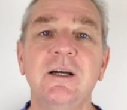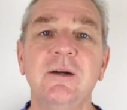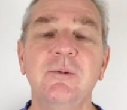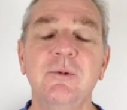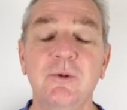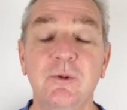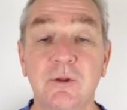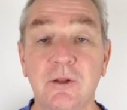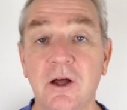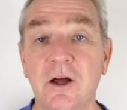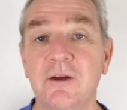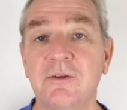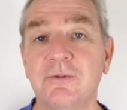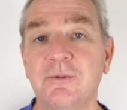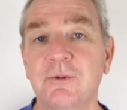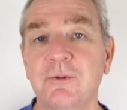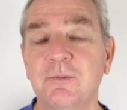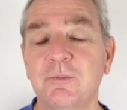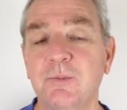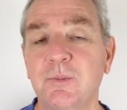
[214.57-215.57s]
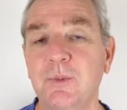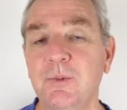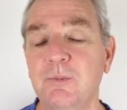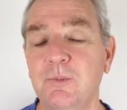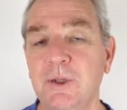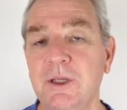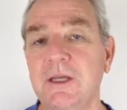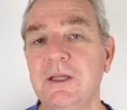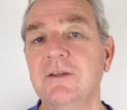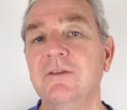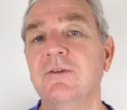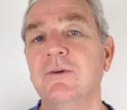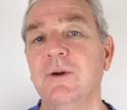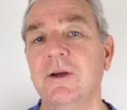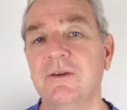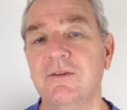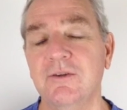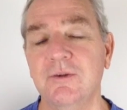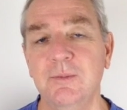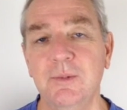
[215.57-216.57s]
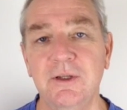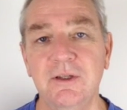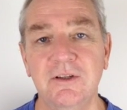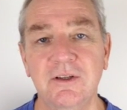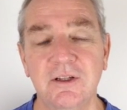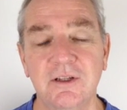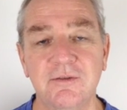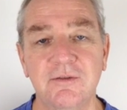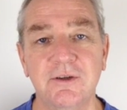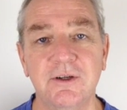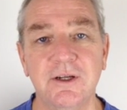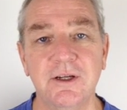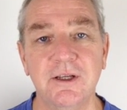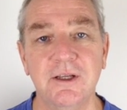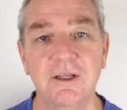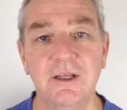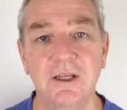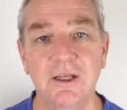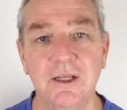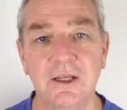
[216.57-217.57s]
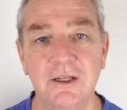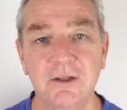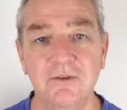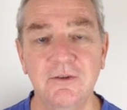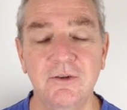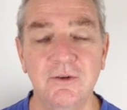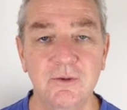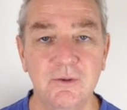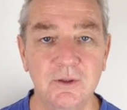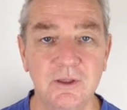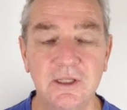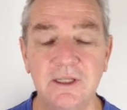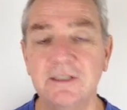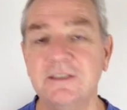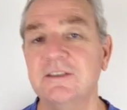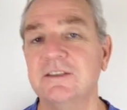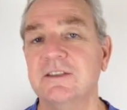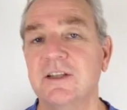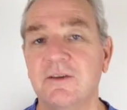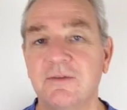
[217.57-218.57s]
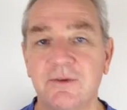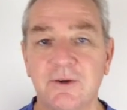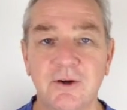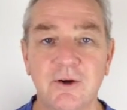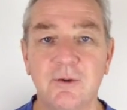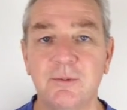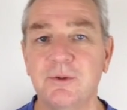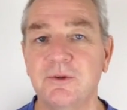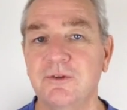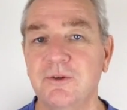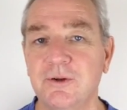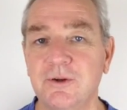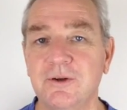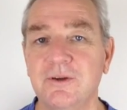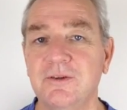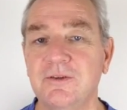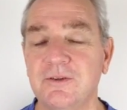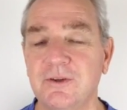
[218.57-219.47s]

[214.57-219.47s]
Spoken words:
your life will begin to actually be delivering into you less suffering opportunities.